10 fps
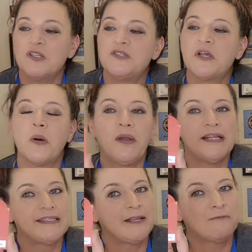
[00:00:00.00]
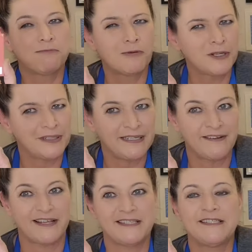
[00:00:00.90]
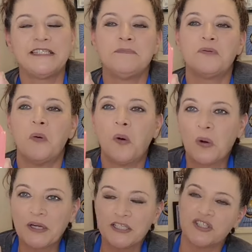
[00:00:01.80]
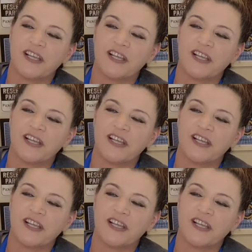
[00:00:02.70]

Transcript: So it's a really nice deep orange,